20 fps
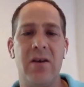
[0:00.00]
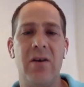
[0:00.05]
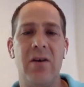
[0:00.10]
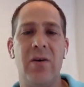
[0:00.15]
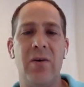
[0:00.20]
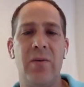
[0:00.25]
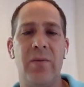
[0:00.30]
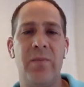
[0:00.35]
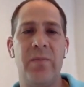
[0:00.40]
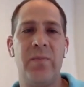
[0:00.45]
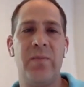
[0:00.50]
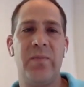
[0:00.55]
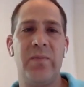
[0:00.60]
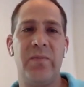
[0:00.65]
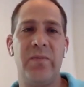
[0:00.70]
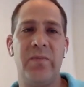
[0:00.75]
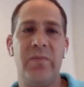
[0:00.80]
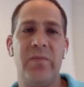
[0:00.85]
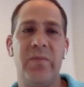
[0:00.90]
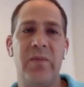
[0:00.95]
So
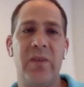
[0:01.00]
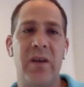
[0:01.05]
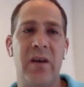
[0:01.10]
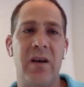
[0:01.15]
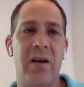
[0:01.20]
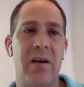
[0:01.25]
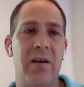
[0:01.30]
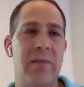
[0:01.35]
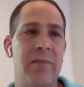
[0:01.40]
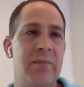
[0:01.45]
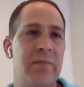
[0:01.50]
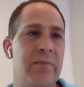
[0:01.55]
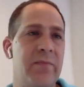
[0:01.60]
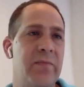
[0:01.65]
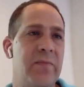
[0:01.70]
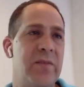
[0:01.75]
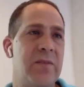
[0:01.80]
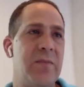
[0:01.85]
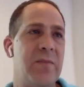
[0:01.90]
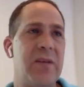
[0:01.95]

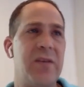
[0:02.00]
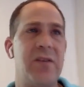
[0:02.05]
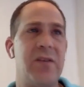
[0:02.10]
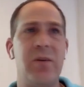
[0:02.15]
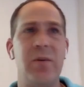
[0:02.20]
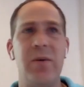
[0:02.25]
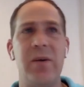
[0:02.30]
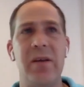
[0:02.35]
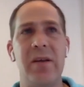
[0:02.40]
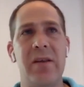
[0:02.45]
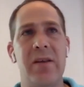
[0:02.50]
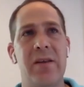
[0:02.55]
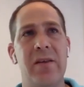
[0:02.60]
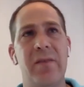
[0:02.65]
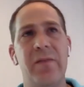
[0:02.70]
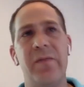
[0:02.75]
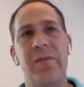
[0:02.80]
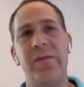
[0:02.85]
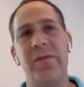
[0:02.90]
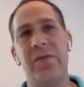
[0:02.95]
especially with
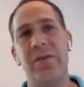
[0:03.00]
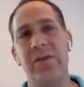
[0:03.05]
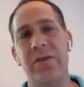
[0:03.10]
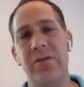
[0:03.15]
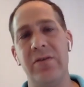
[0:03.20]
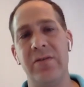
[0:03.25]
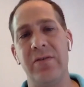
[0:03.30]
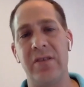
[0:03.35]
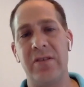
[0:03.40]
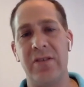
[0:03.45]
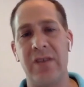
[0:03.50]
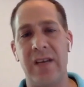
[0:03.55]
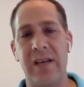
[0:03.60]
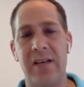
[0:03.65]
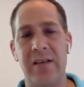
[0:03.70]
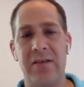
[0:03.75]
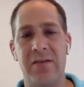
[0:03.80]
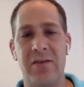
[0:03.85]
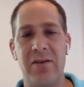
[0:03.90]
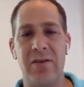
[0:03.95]
if you're using
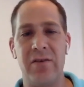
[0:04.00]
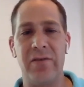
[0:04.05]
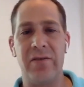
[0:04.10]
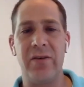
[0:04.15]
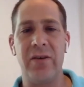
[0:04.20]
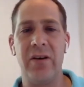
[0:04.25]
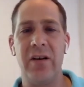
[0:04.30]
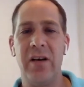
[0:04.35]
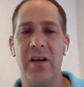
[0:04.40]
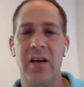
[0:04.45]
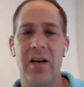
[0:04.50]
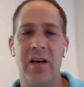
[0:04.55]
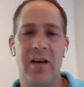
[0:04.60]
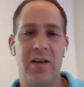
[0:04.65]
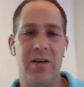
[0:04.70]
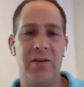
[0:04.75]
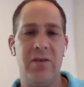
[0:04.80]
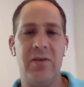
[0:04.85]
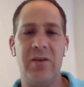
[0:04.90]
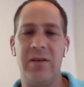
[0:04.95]
Shiny Server,
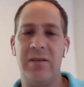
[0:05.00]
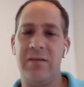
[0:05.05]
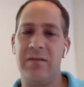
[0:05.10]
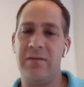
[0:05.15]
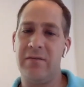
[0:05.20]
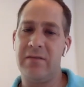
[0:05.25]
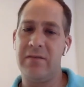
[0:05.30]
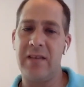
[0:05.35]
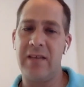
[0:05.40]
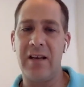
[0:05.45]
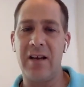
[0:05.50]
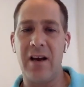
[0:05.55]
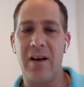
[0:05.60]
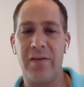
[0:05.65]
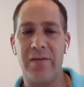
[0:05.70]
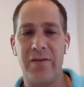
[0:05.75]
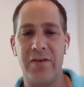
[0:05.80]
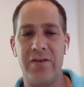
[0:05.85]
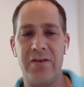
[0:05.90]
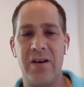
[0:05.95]
you can send
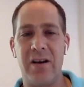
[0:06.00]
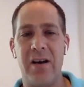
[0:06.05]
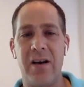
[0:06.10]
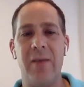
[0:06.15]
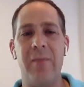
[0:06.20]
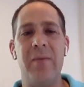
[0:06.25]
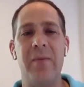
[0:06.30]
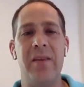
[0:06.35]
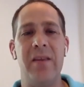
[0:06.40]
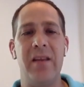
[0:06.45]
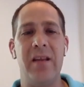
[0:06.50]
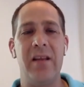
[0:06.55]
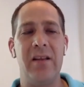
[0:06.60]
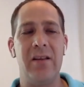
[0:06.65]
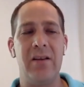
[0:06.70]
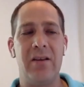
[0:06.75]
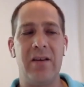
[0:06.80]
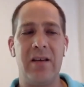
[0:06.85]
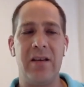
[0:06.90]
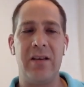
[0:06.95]
off a job and
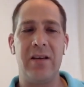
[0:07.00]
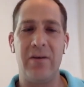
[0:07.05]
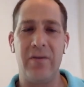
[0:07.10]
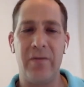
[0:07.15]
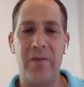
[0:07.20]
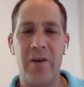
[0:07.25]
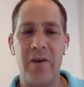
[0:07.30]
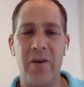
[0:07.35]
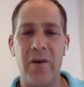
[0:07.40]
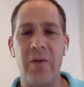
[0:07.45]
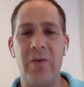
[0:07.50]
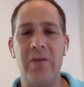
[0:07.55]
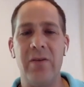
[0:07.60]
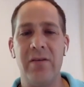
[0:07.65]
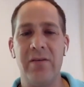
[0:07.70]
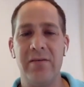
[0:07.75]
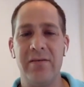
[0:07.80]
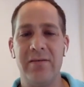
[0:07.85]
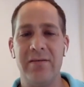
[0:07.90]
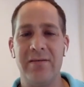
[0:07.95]
then look at your phone
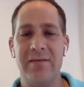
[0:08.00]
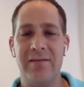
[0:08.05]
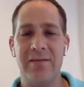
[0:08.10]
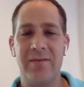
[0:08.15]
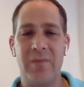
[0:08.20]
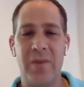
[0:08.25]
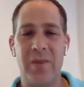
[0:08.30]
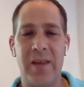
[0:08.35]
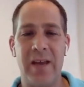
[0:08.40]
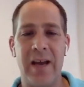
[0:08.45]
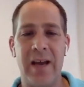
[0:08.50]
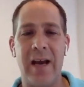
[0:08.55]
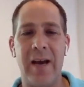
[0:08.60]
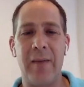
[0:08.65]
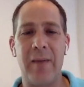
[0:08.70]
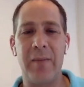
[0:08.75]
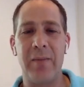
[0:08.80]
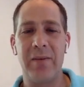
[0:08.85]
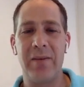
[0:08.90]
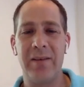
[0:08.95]
with the
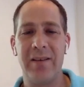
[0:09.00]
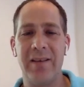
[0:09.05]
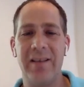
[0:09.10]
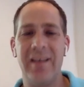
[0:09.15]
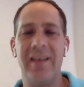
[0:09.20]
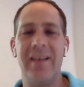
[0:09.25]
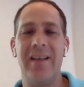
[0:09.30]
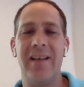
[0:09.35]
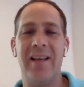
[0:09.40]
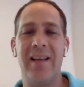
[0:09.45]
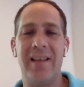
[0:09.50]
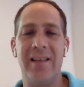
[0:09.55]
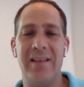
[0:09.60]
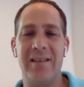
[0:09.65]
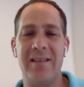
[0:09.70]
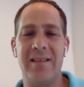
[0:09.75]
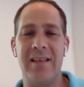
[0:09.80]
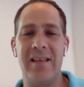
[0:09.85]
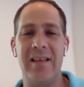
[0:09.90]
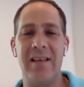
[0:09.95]
app
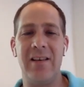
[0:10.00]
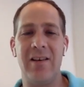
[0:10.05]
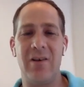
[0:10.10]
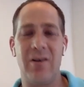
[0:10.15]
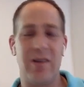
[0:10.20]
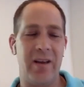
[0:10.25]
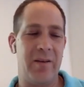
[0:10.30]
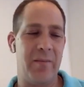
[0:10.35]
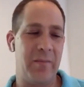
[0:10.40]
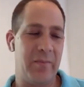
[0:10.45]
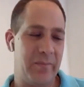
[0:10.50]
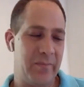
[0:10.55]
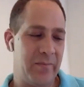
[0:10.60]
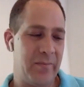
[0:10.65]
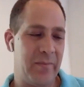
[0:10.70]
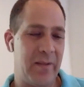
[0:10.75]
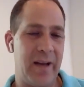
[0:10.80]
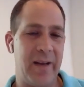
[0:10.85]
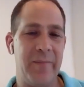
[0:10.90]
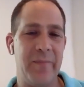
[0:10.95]
and see, okay,
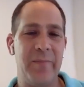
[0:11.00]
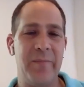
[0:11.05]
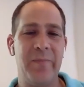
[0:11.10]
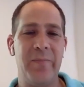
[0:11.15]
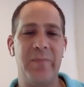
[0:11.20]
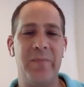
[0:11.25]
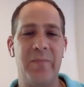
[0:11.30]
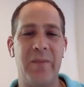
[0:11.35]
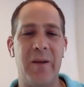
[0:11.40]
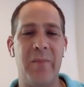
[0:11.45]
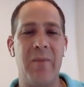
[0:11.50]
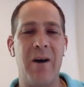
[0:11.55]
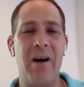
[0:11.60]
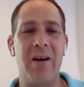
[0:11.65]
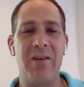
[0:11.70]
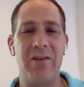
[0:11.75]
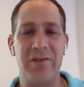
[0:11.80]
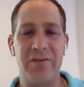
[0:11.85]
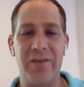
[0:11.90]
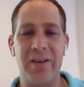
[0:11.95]
my
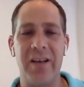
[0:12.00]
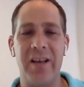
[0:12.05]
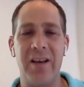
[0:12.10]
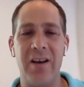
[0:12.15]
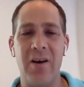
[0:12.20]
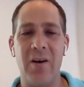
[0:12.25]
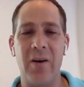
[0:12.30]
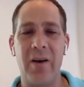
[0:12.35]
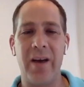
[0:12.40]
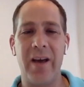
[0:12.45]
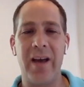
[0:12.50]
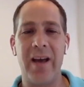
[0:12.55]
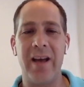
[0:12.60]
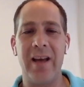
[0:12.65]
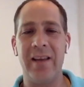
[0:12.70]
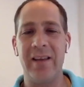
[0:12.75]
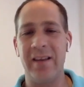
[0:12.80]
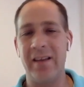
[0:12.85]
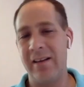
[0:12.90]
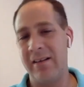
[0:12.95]
model's running okay,
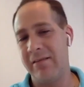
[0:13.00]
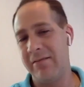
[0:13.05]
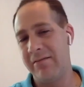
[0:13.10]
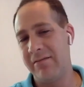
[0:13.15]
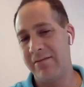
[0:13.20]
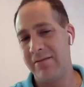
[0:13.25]
and then